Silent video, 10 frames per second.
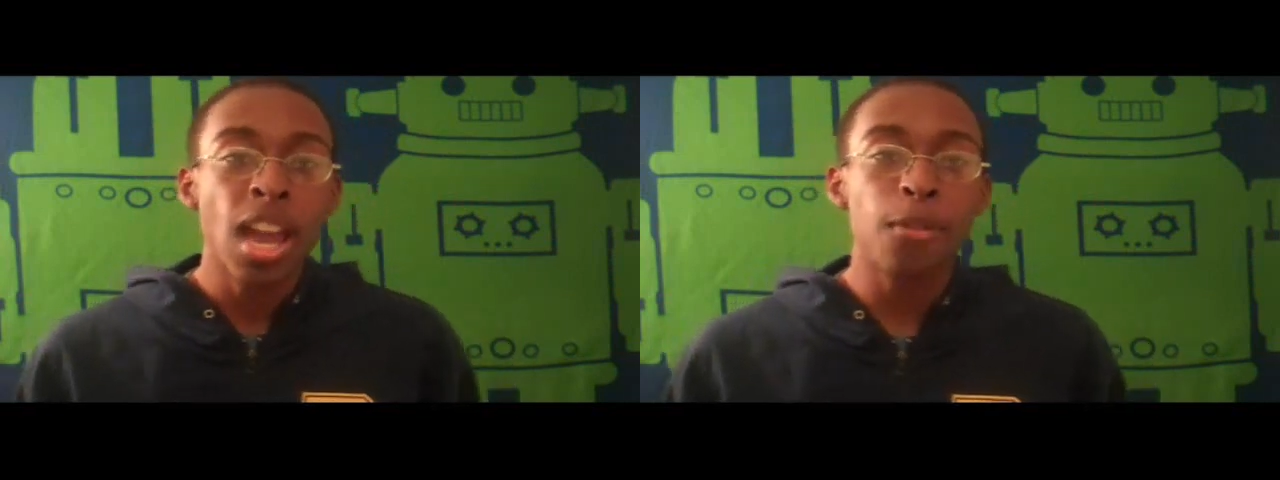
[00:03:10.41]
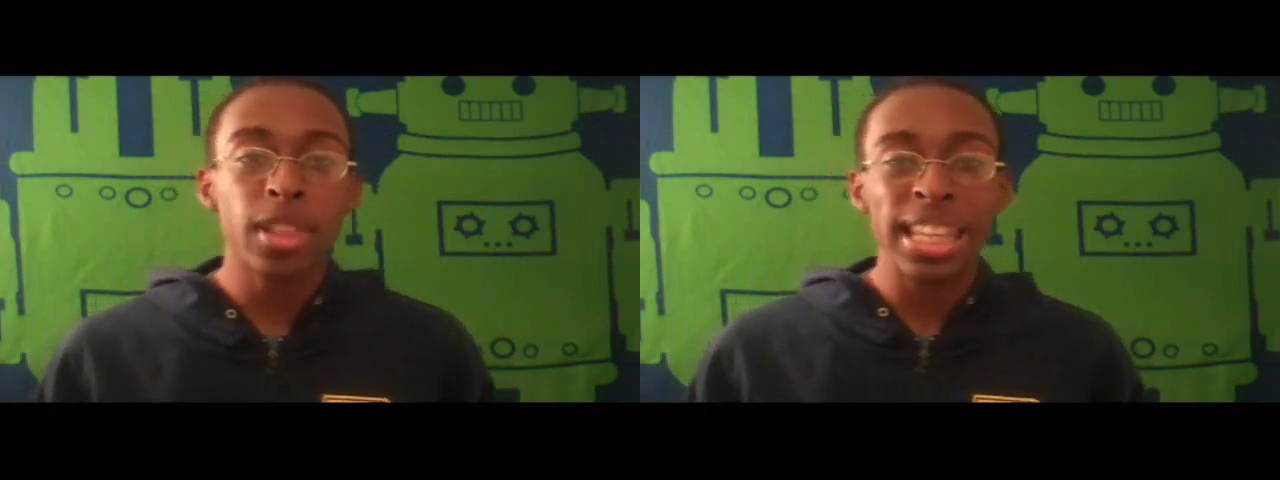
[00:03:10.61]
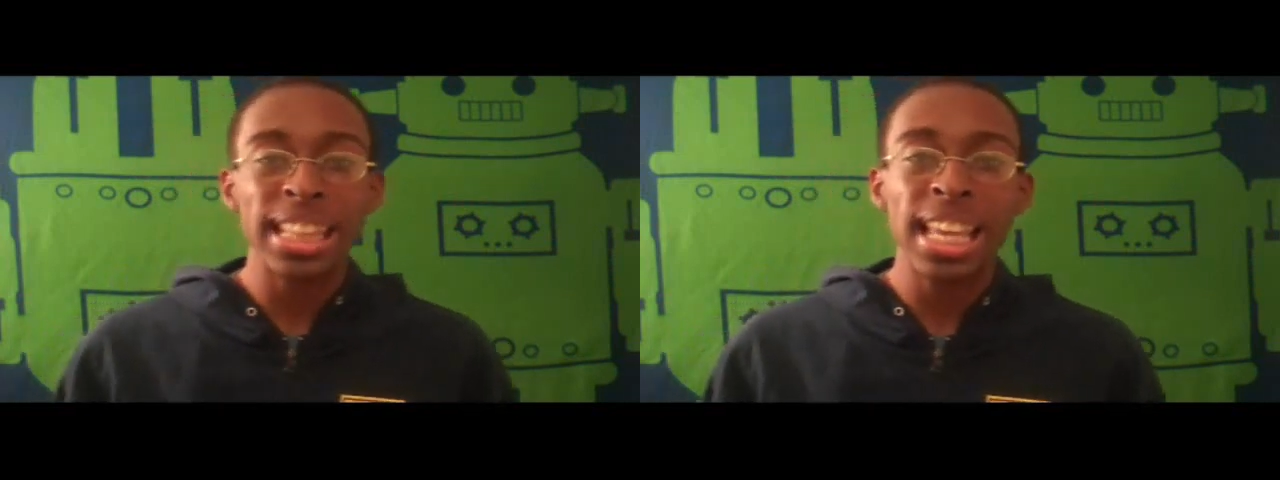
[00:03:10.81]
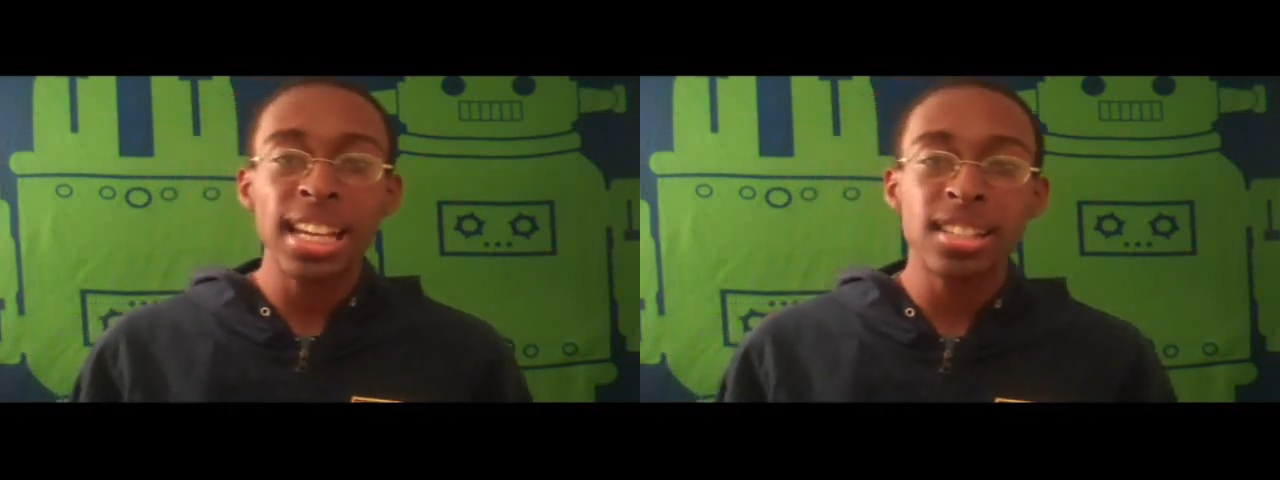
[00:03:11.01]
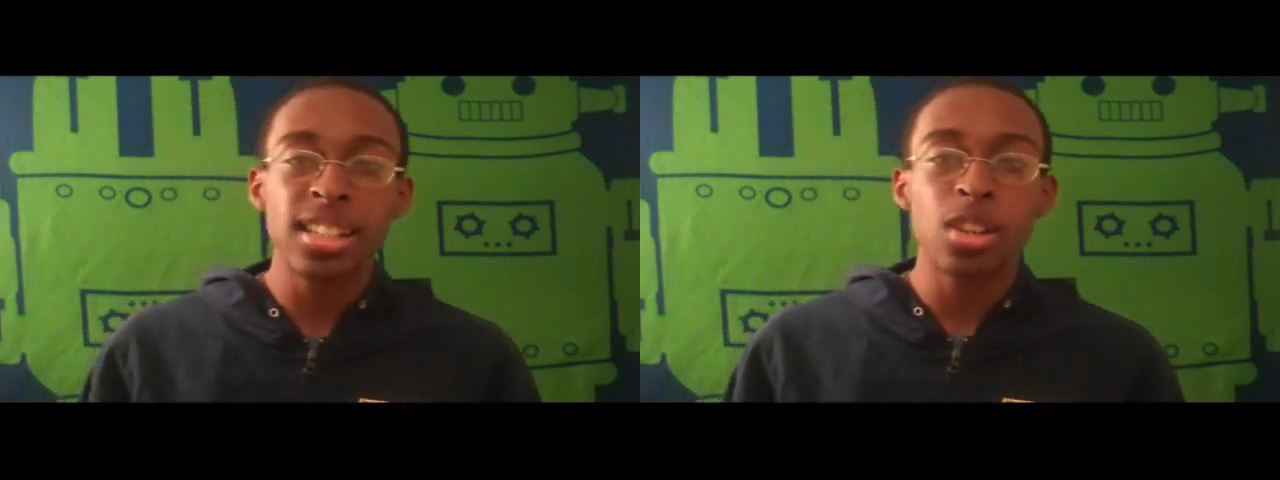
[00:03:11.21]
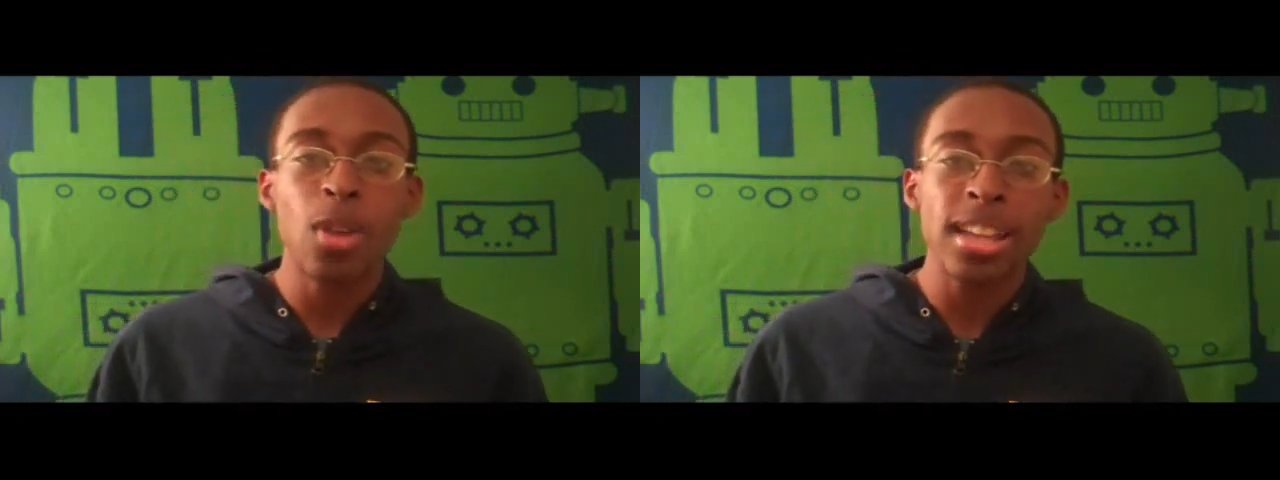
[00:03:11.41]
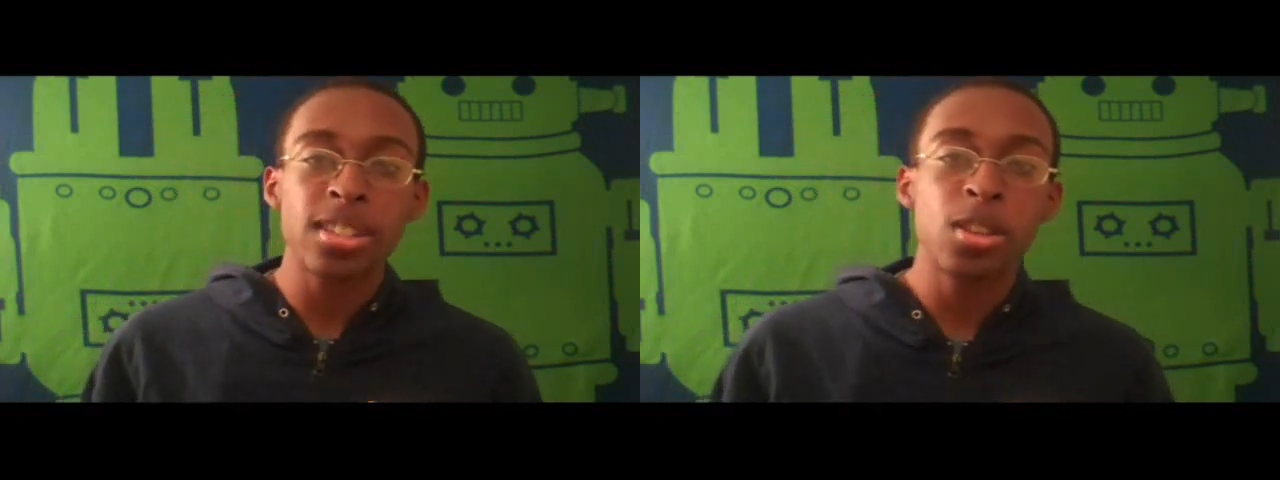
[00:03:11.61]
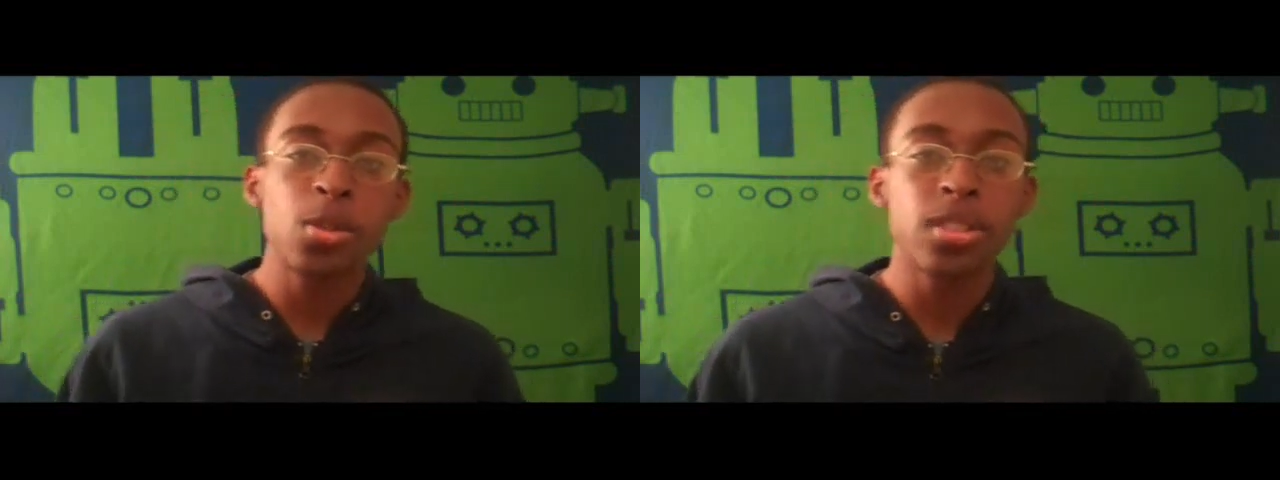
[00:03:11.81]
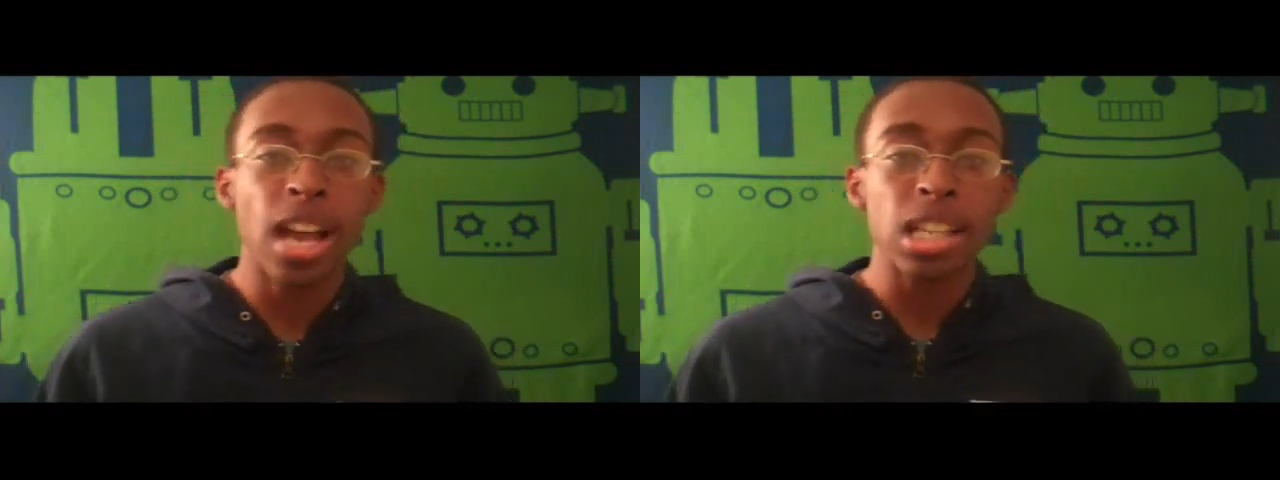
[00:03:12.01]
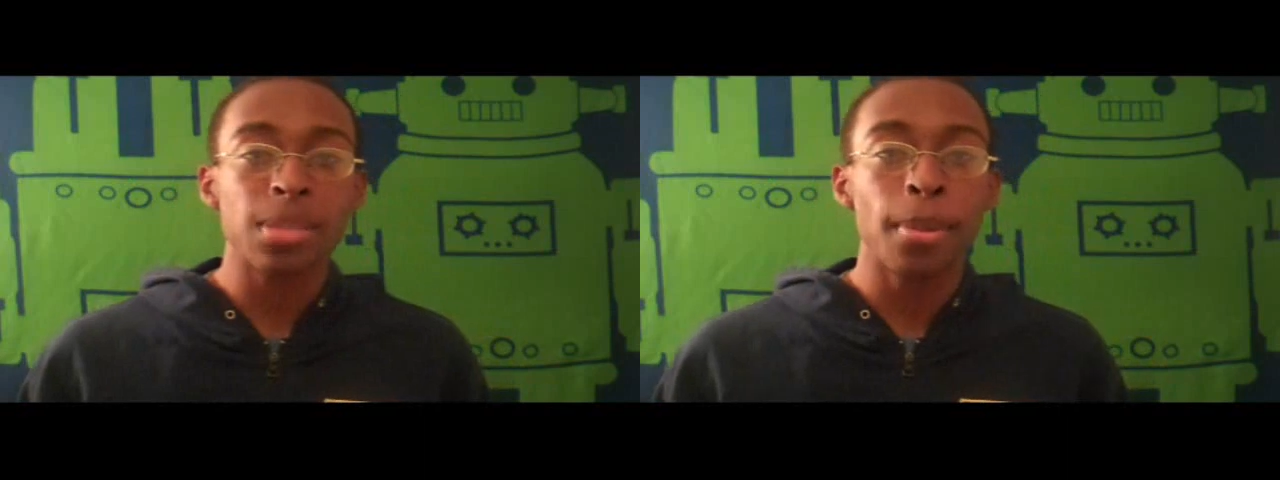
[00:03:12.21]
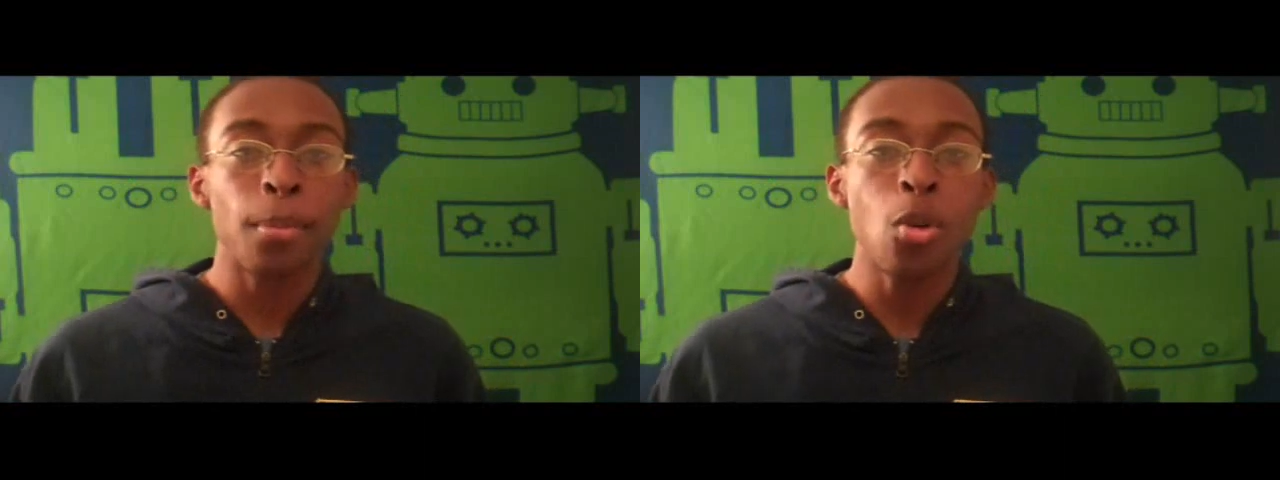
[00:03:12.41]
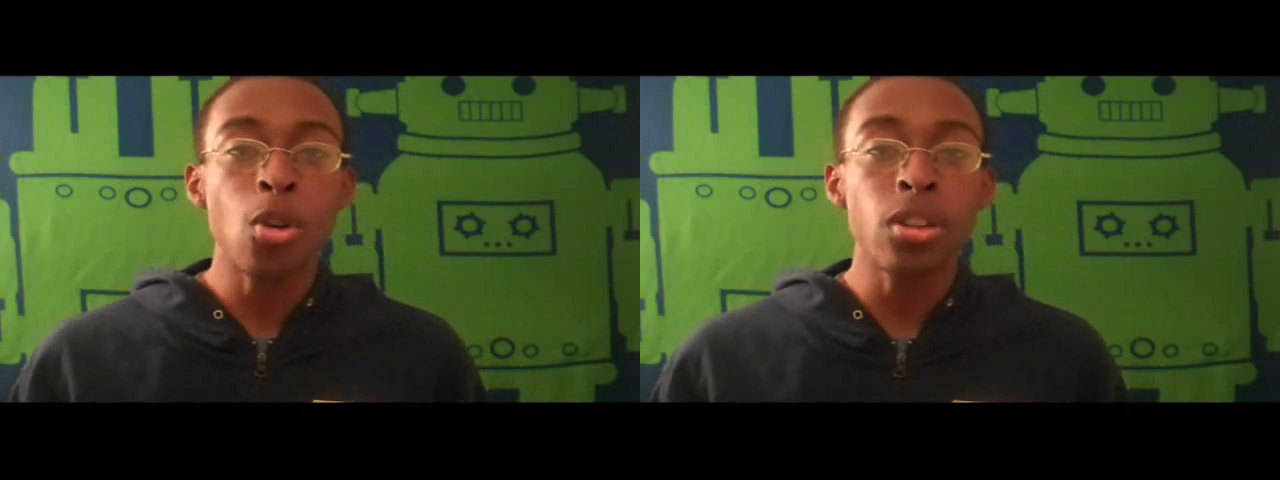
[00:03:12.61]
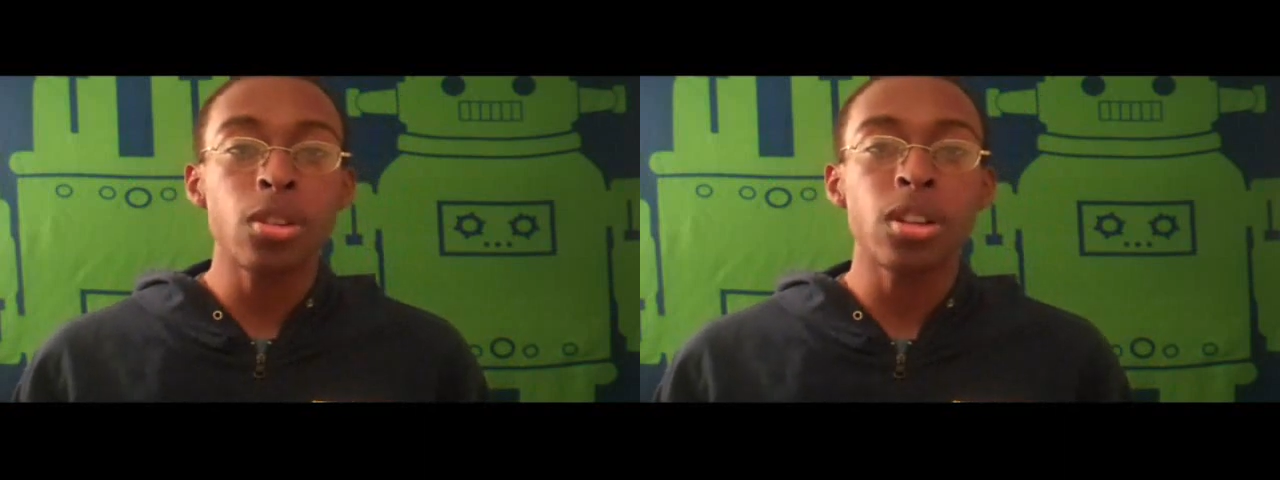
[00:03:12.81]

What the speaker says: And for the latest in Degrassi news, gossip, and more,